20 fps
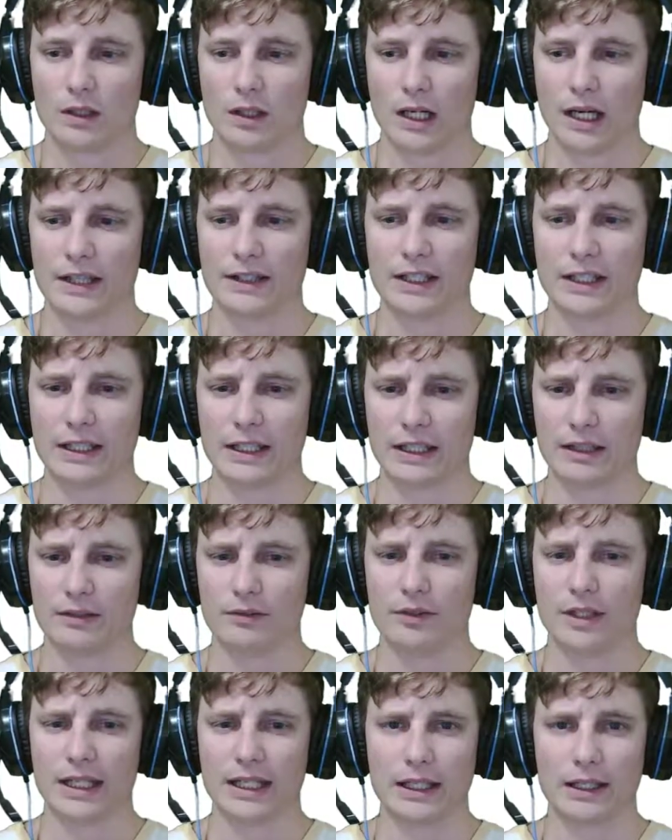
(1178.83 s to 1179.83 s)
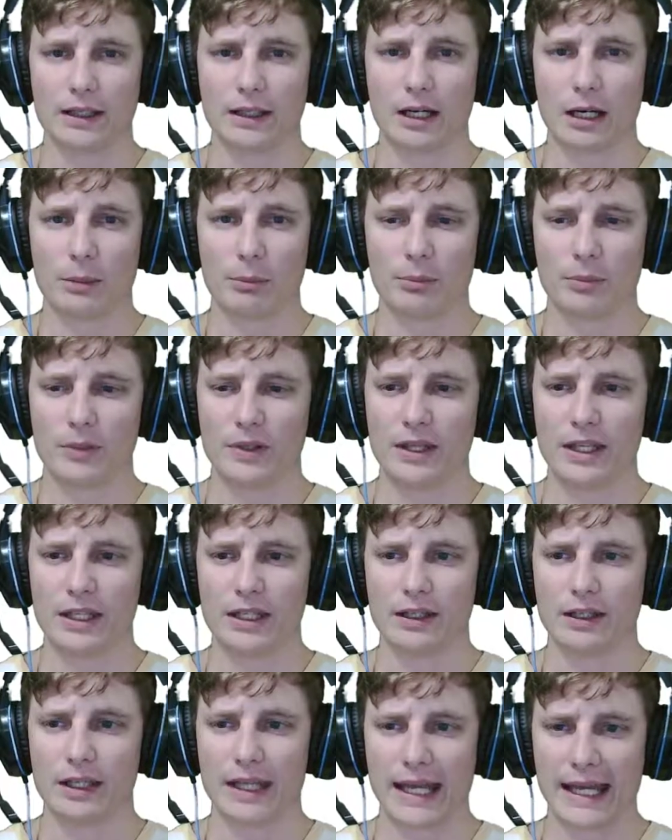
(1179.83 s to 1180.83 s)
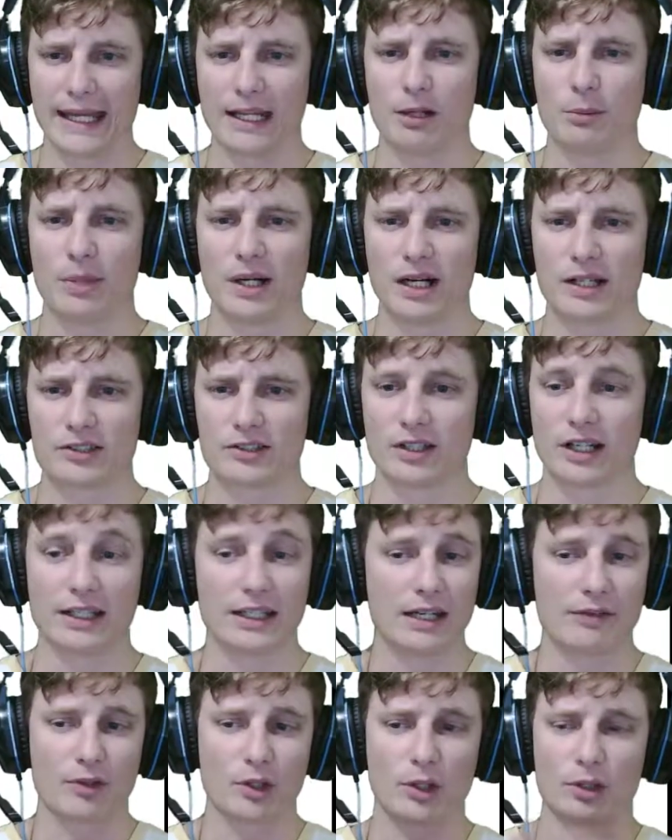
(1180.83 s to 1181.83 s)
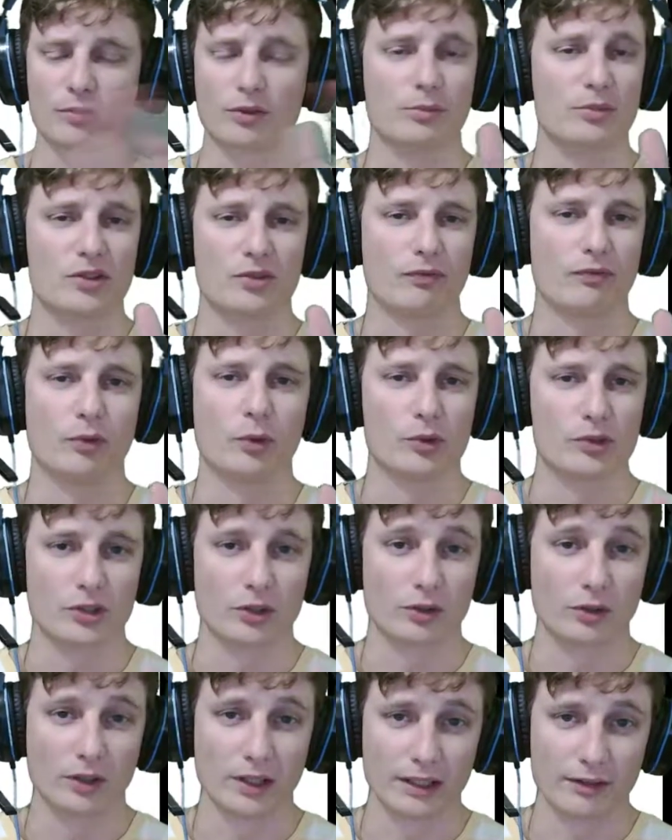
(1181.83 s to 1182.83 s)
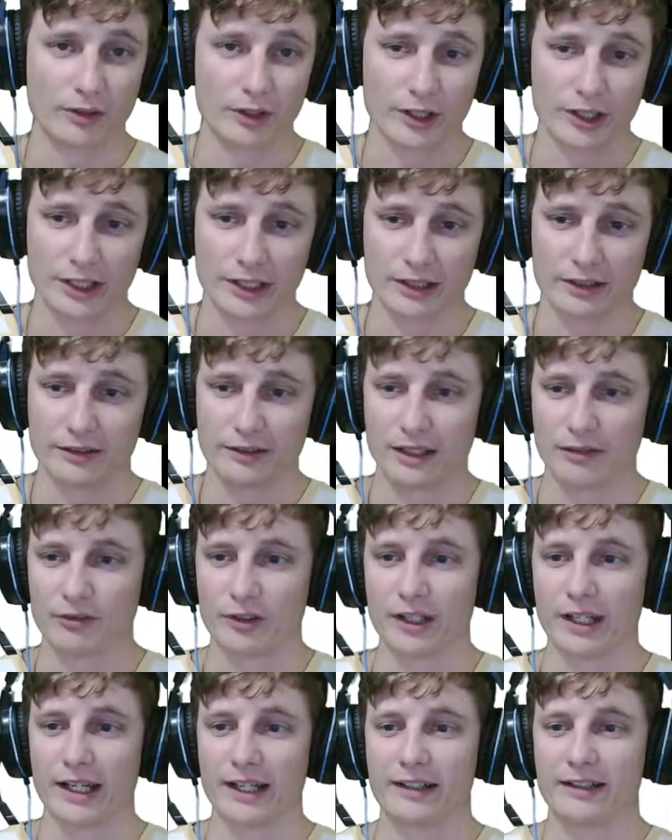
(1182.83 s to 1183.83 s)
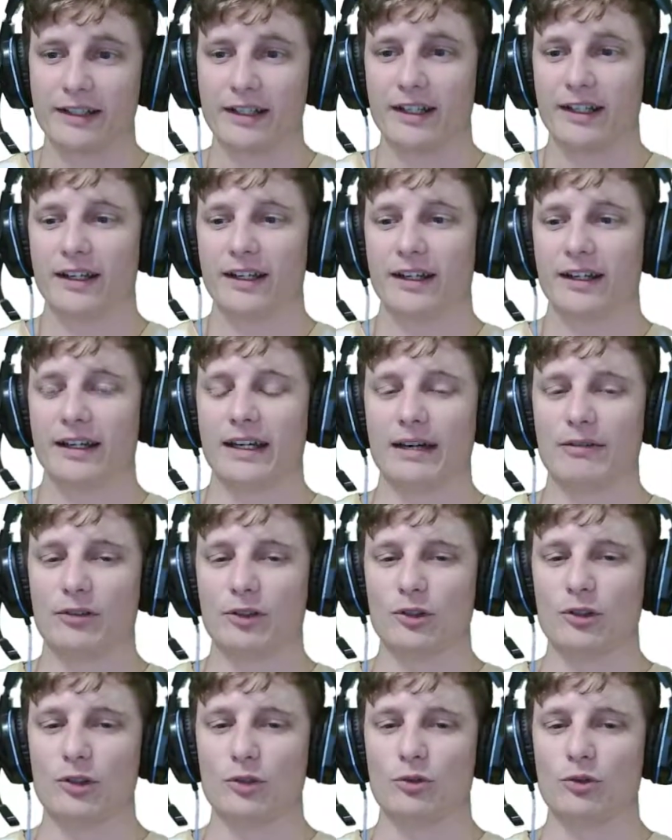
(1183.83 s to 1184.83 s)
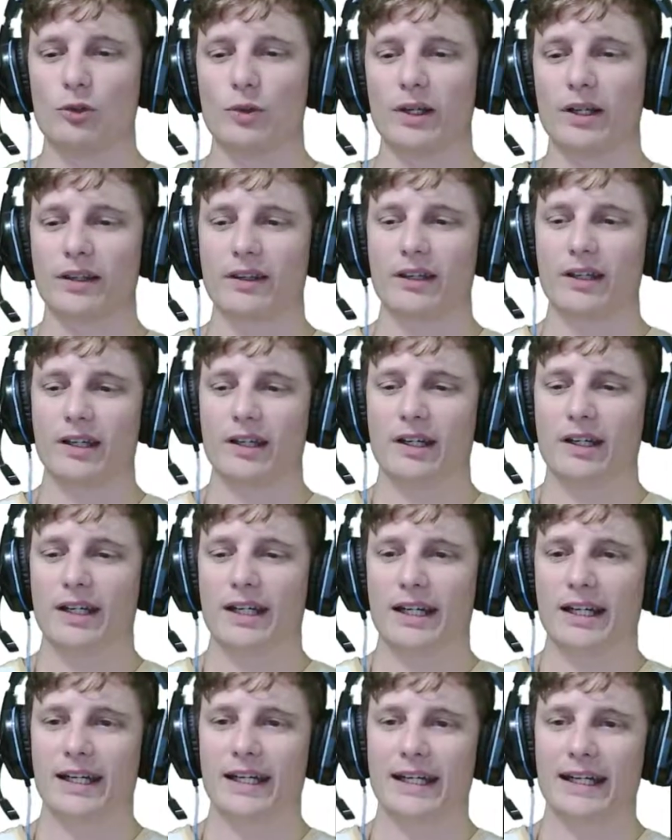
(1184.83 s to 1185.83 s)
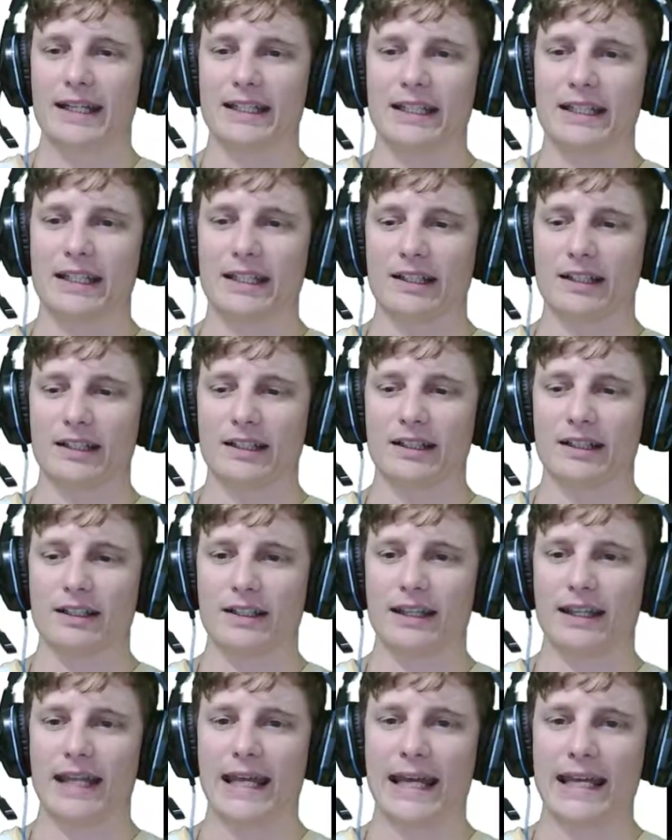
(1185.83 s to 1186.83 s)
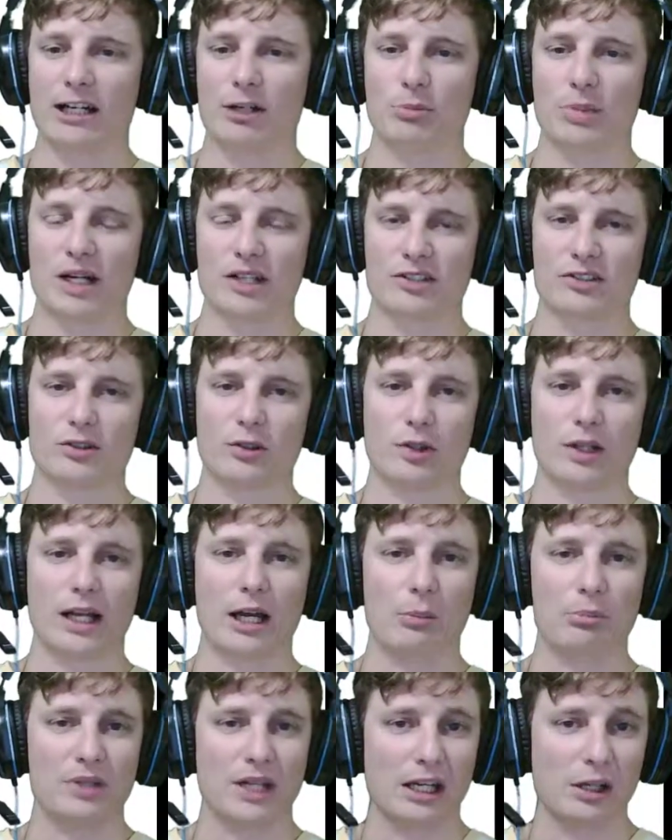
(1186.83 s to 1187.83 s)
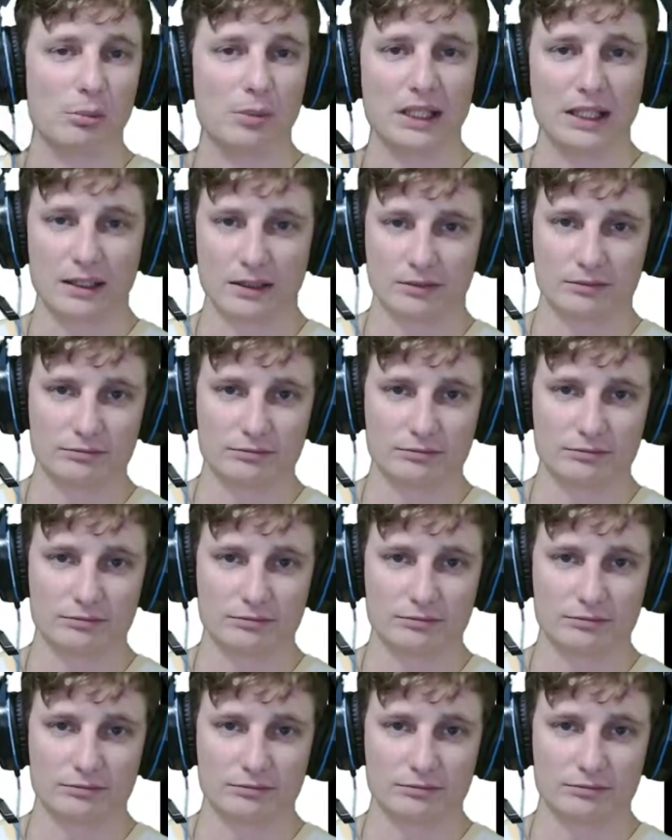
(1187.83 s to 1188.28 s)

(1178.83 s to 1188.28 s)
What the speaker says: then Hague Apostille. I never heard from Full Circle ever after June 12th. And then Hague Apostille updated me